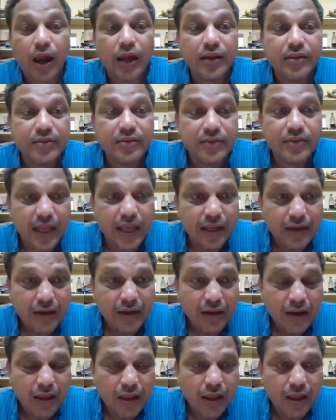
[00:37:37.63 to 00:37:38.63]
And
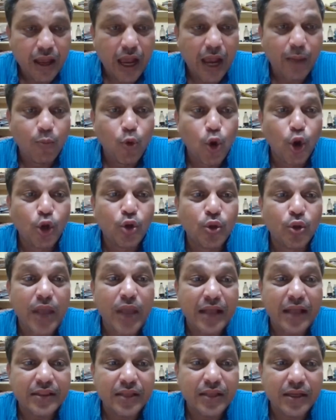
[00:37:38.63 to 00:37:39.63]
then I'm going
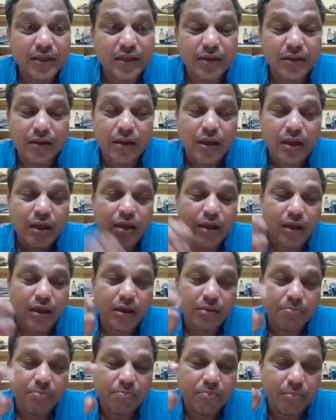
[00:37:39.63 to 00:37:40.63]
to gather
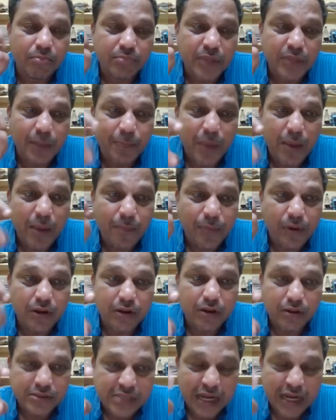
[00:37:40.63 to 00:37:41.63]
the
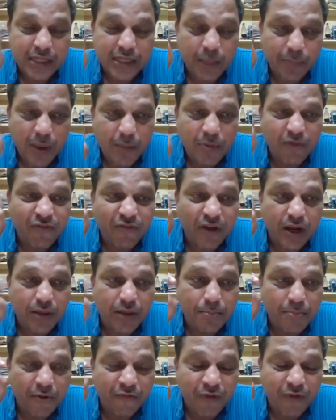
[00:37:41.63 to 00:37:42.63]
people, select the people
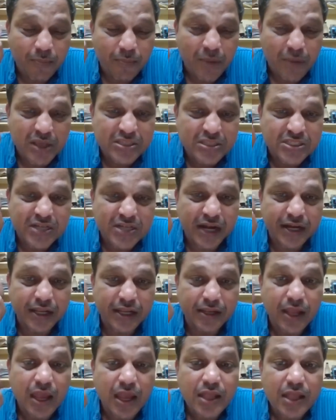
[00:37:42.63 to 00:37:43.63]
for my
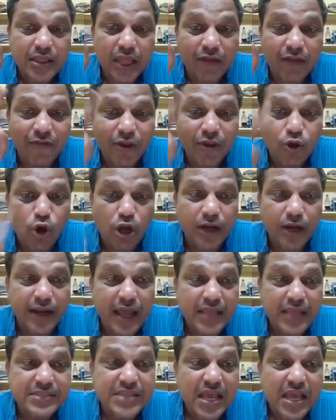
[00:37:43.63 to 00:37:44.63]
study. Then we call it
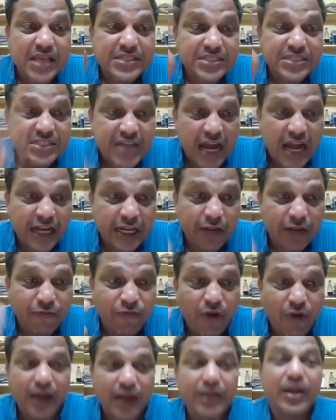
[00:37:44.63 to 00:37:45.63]
as
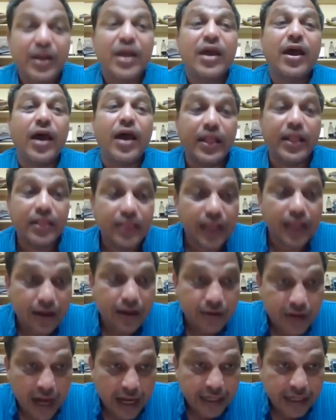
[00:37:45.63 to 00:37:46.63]
stratified, and then
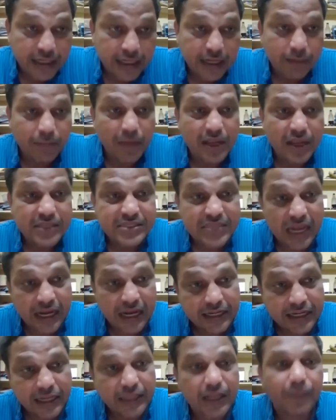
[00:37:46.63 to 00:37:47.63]
randomly
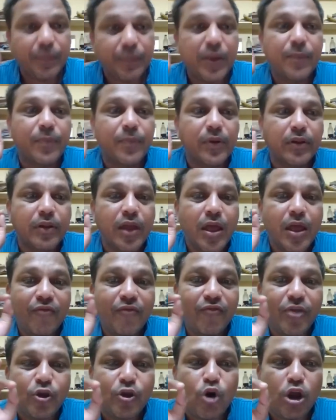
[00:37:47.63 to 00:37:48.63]
selecting the people. We
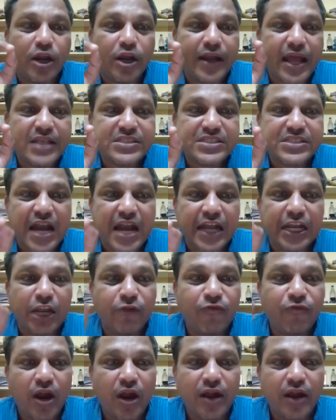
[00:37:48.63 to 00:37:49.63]
call it as
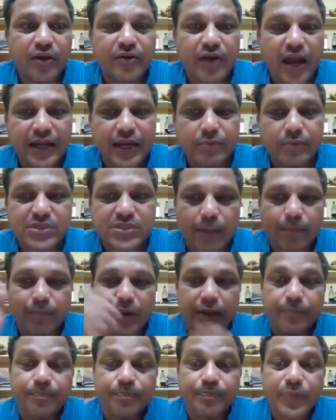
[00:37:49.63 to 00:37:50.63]
stratified random sampling.